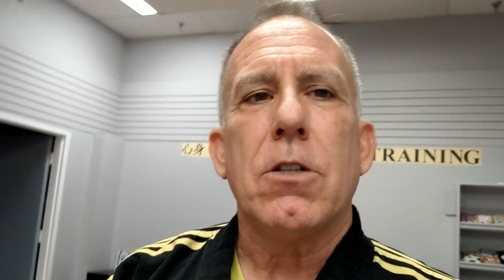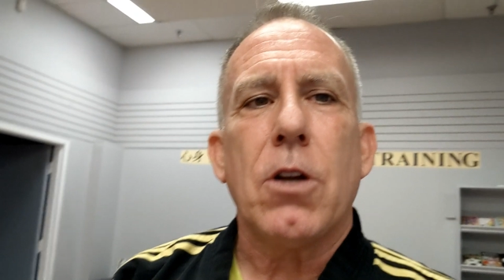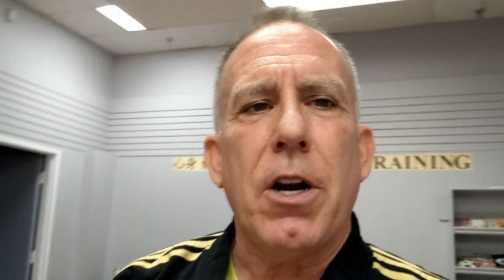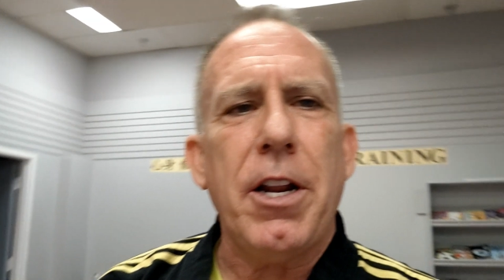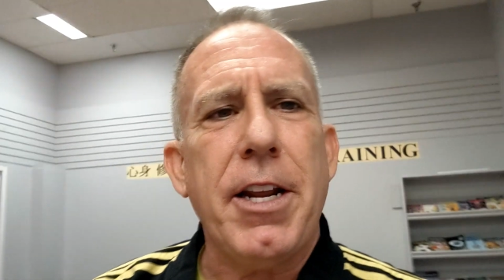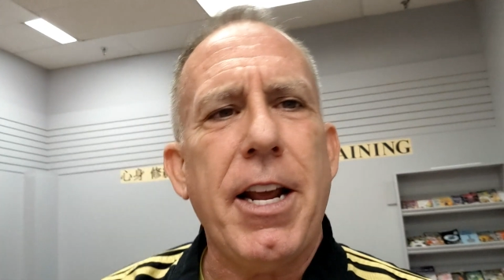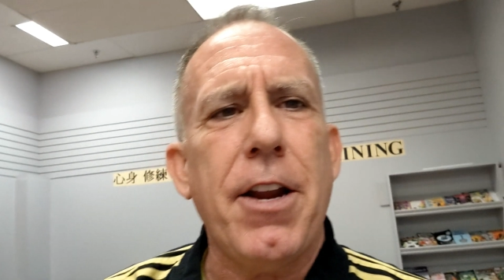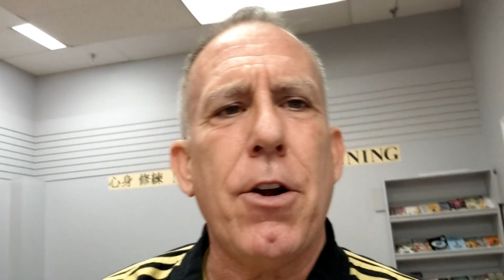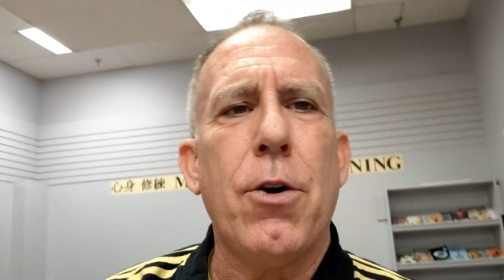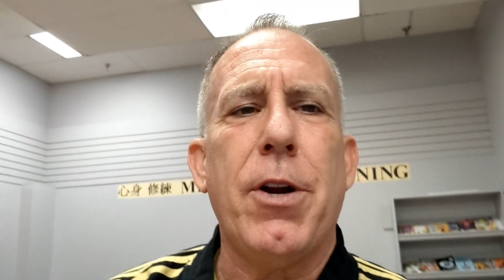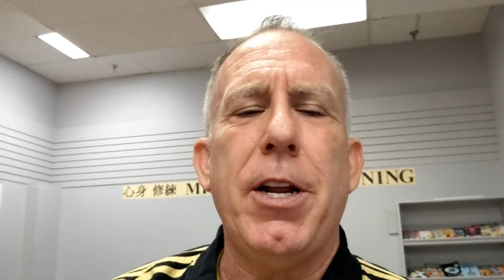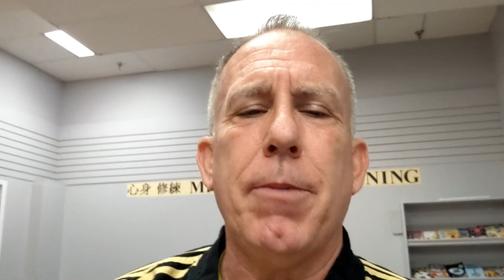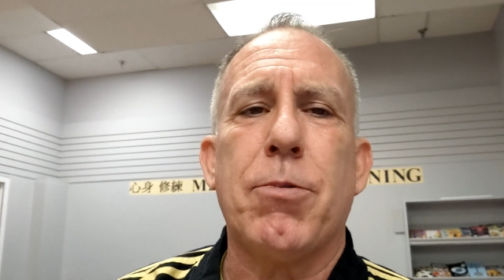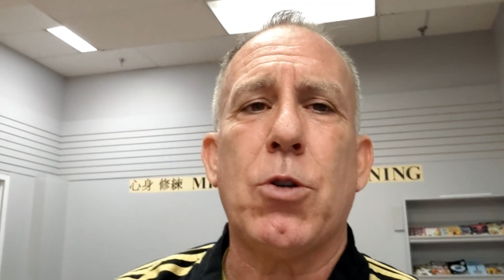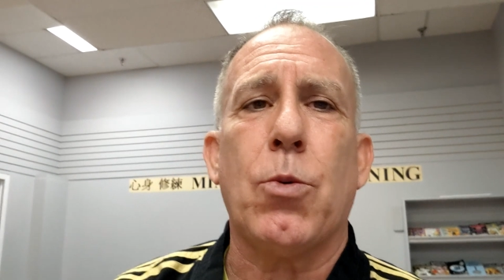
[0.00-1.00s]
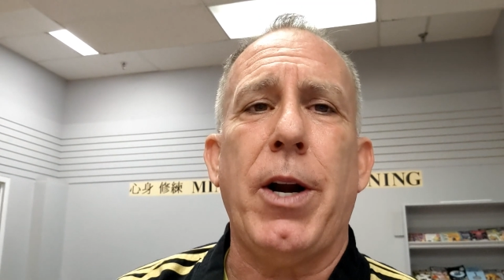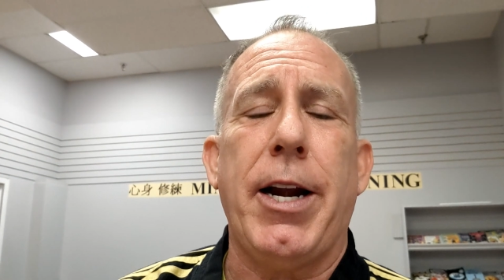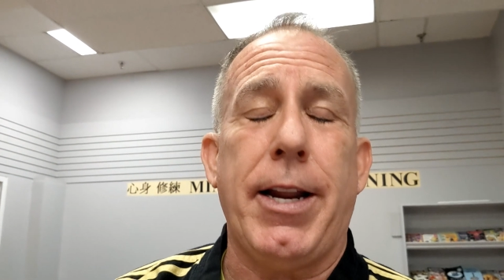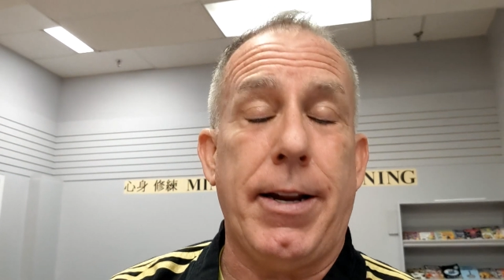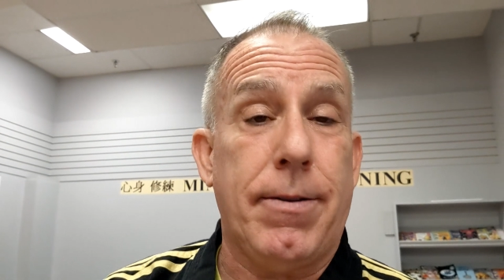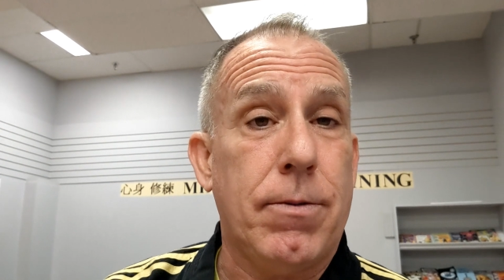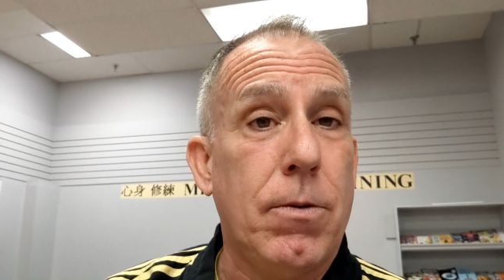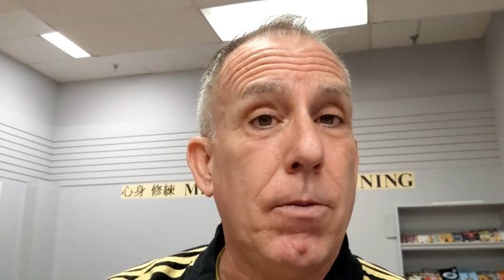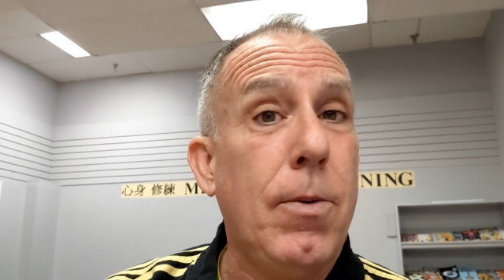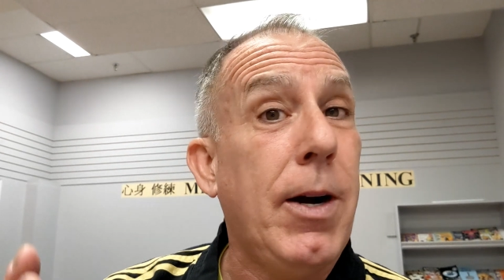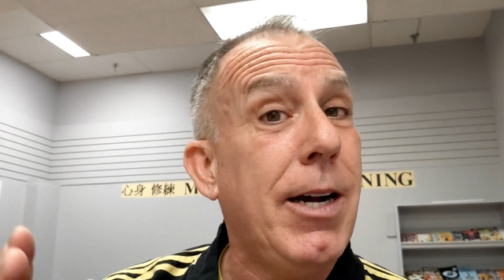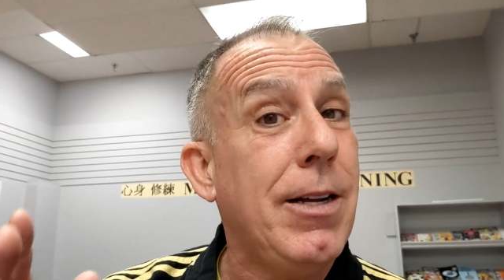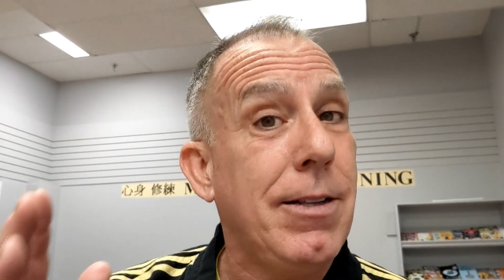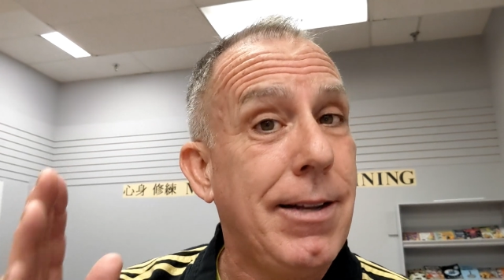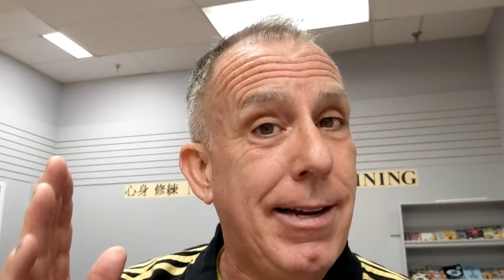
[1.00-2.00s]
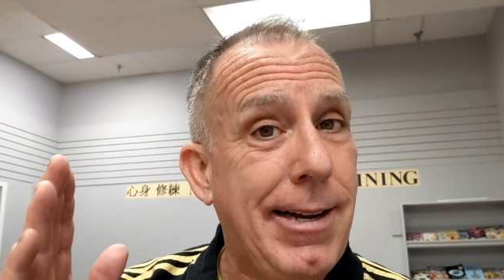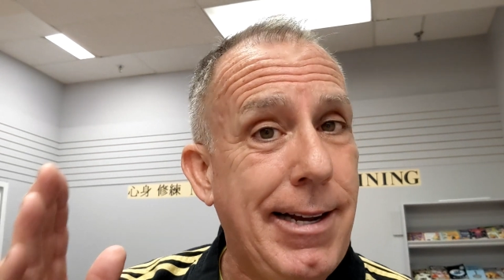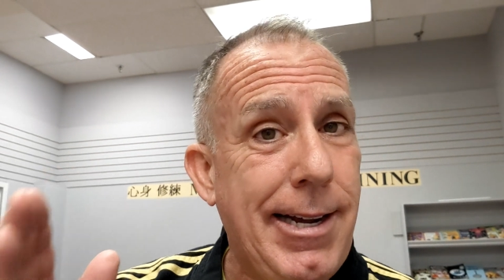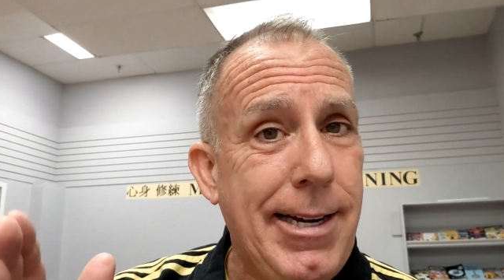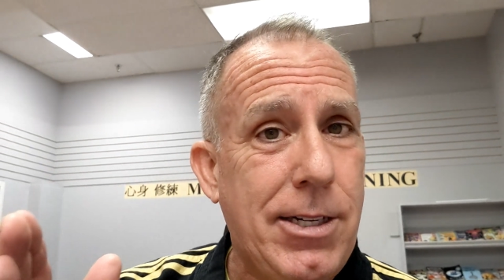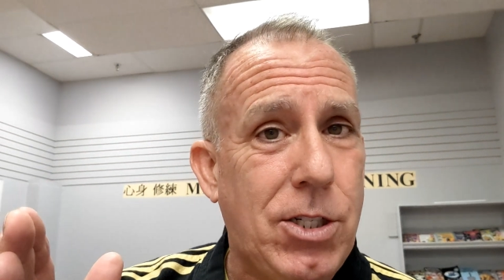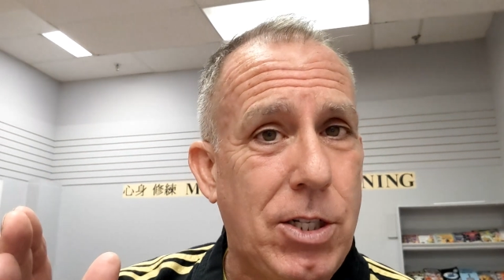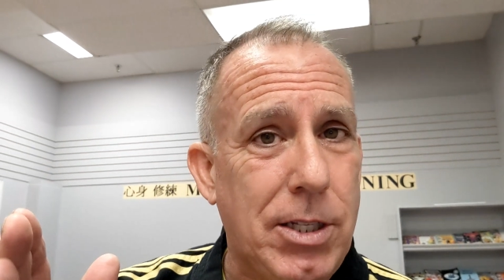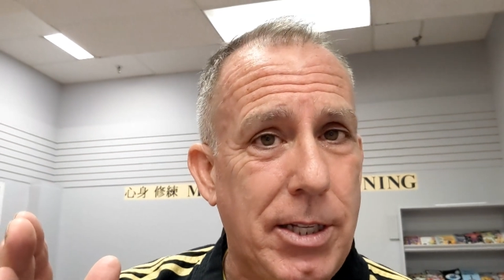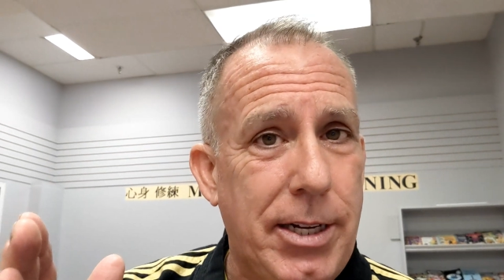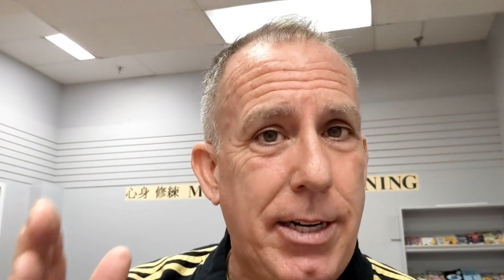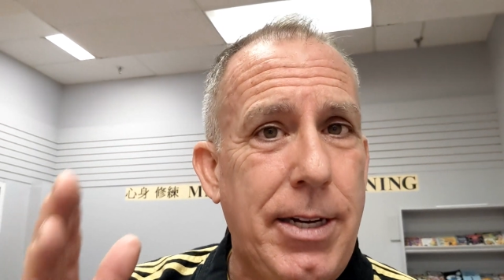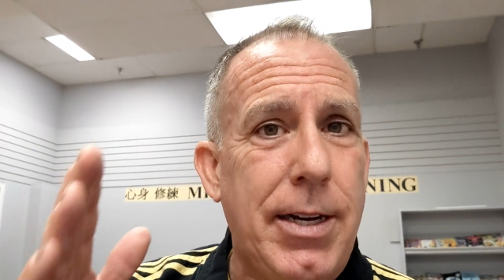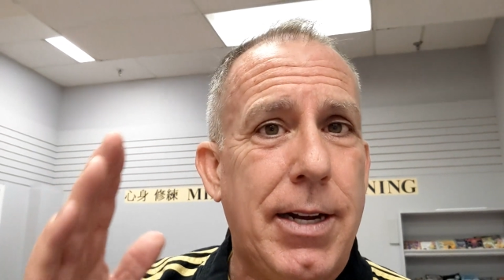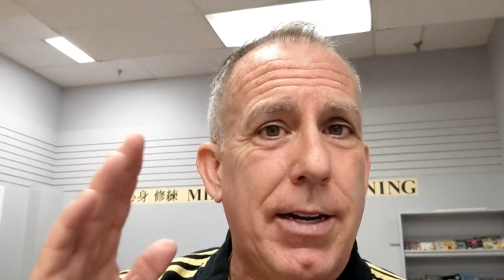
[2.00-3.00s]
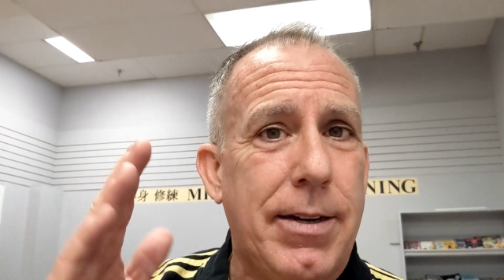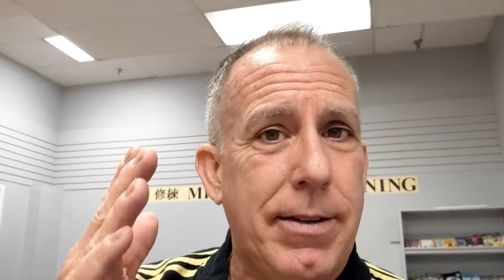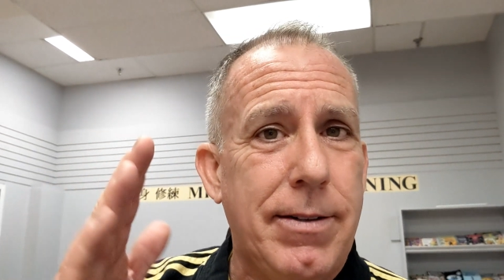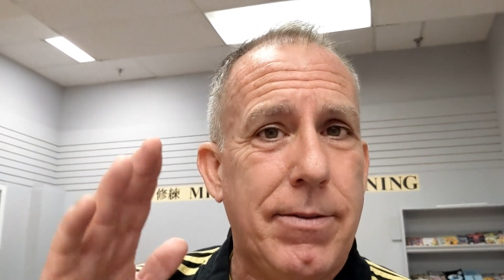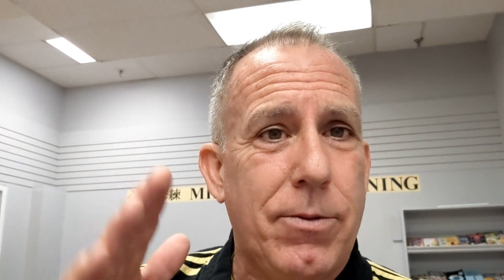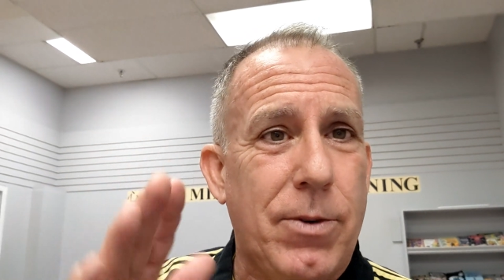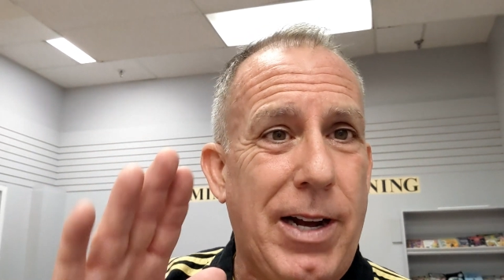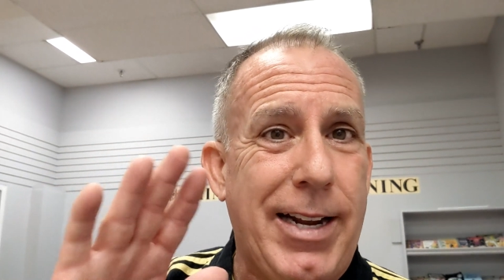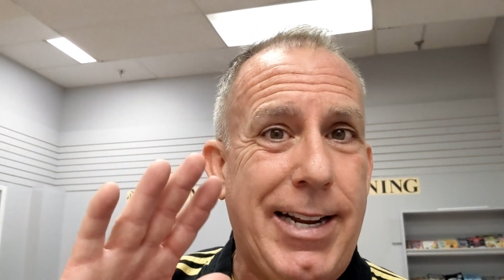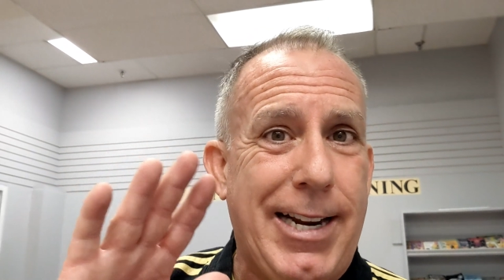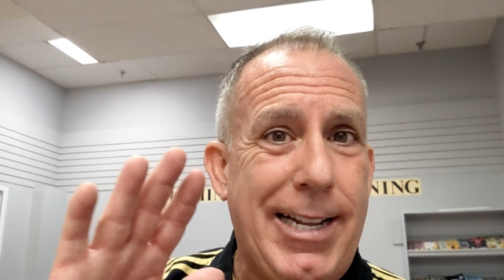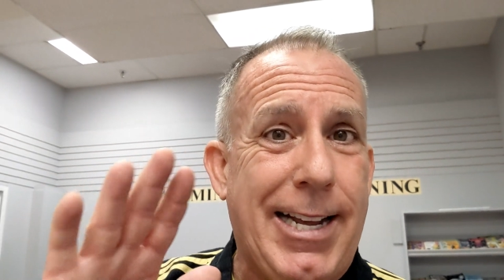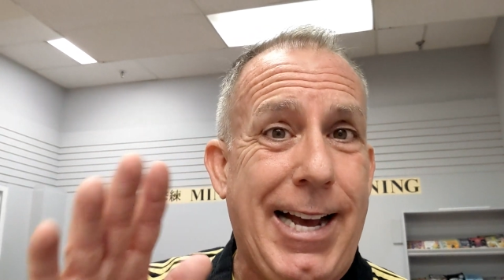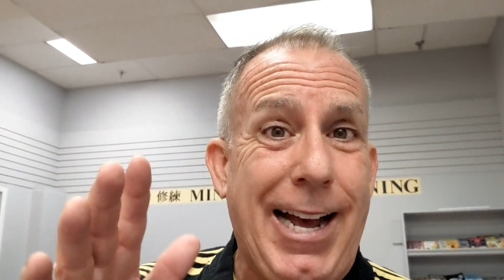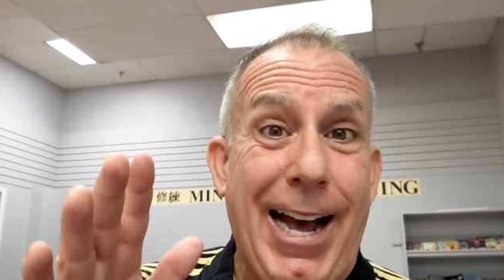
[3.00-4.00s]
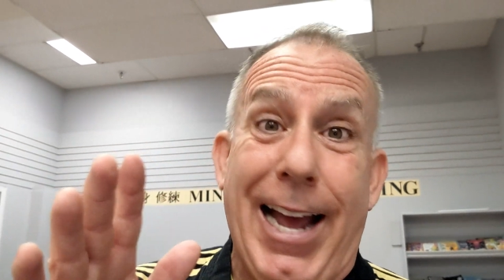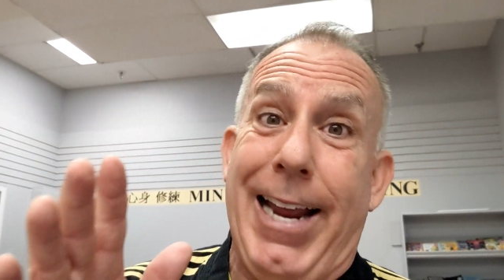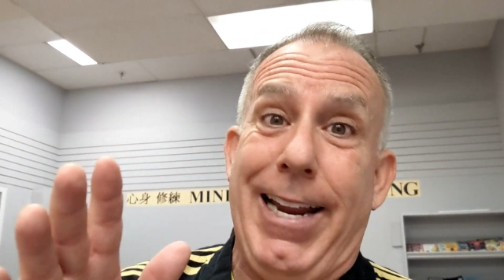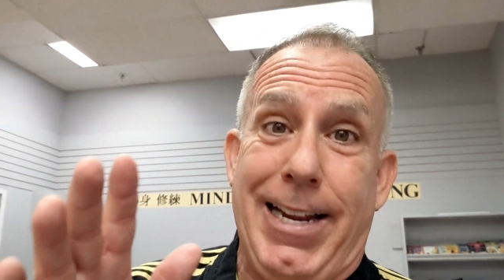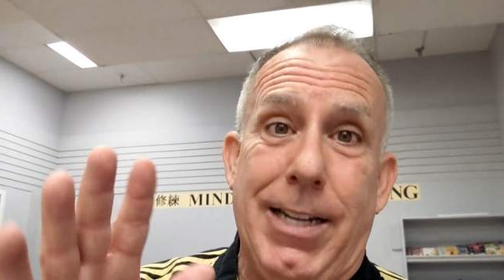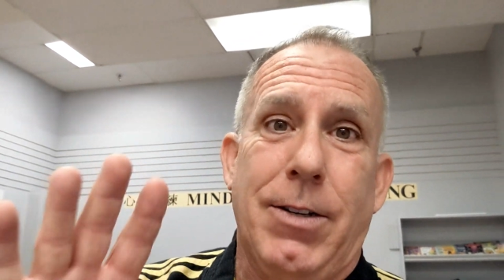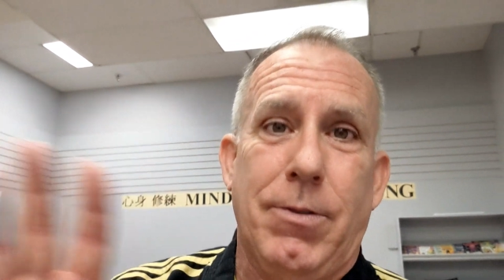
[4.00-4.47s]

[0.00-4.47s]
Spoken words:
So how do you get your hips ready? Well, actually, I got a guy.